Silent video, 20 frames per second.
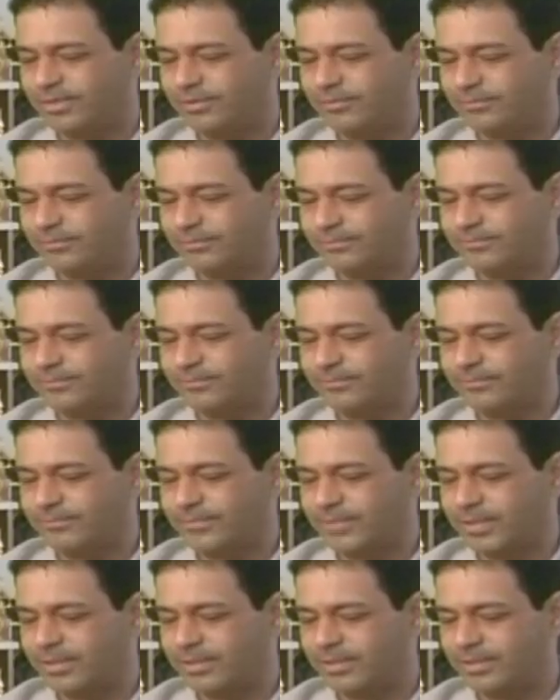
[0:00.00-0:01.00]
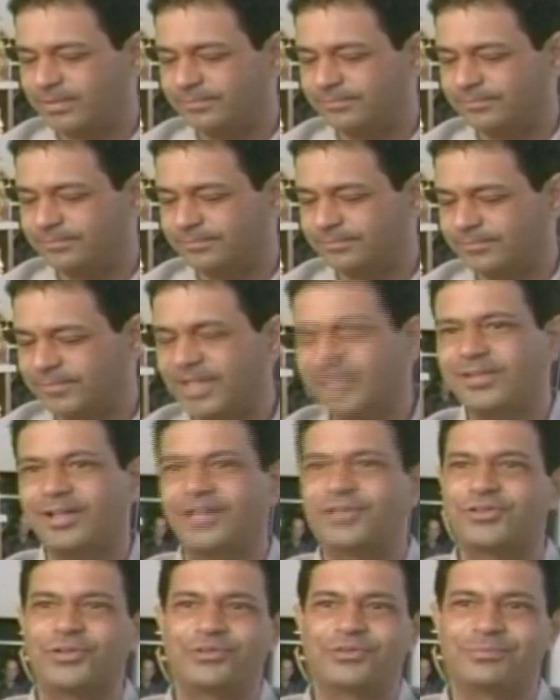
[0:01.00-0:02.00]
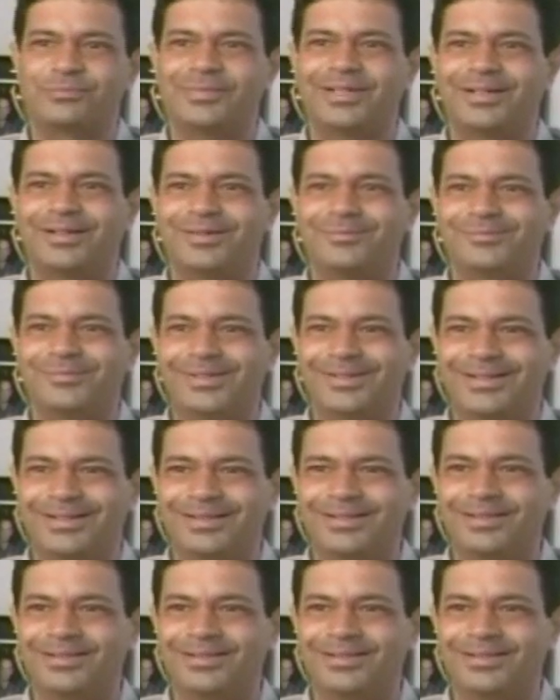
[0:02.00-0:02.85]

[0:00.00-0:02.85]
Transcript: know, that kind of chokes me up, but.